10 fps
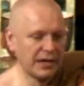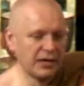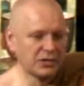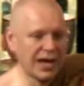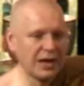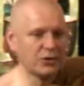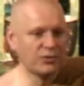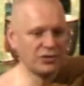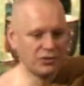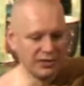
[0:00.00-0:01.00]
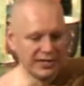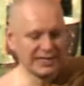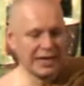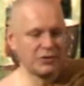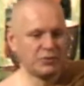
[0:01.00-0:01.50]
So how do we do this?
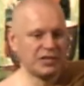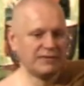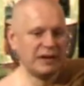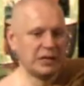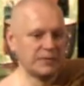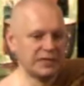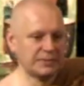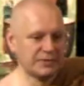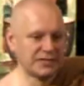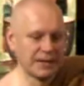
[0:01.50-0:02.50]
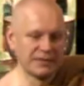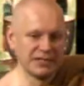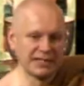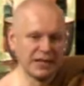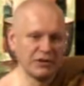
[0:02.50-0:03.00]
How do we develop these
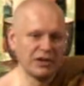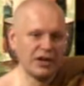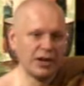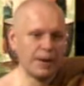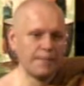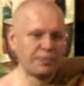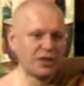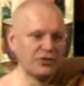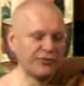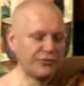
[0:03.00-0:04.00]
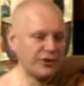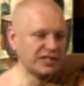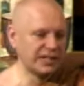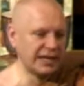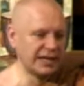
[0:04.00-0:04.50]
perceptions? Now, the
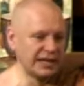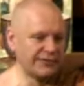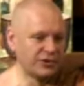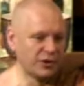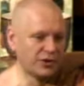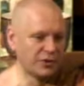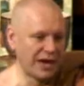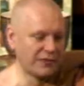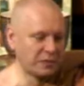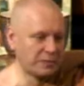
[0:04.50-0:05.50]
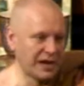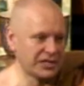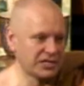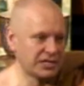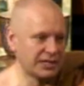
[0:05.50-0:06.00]
first thing, if you're going to have
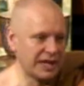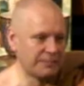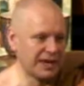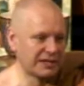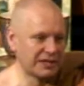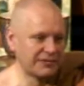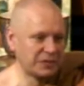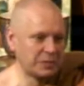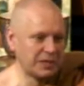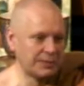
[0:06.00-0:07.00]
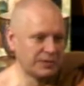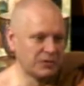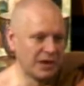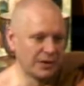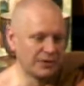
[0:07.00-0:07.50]
compassion and metta for the people
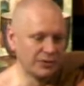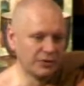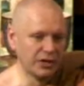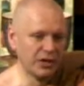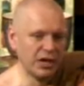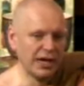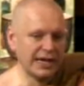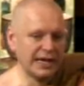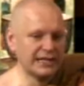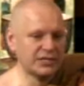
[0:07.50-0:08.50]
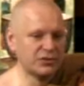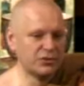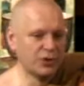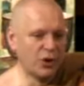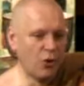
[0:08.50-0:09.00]
around you, is
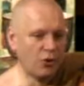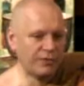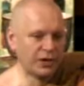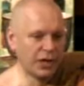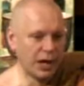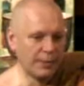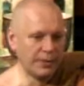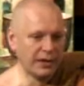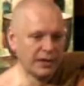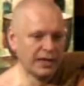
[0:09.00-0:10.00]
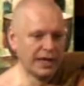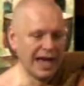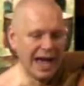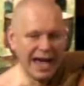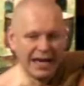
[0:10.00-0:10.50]
to overcome
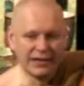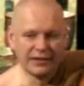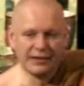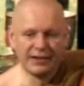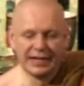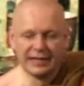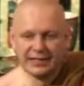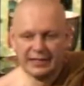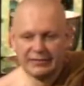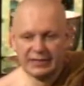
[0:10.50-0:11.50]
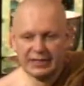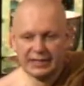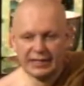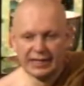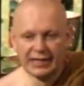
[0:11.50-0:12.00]
anger,
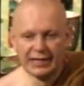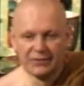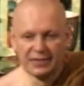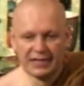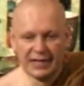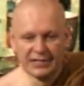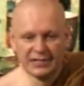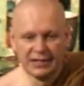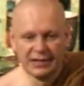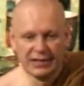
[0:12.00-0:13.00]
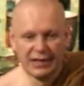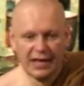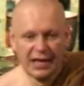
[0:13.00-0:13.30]
negativity, and irritation.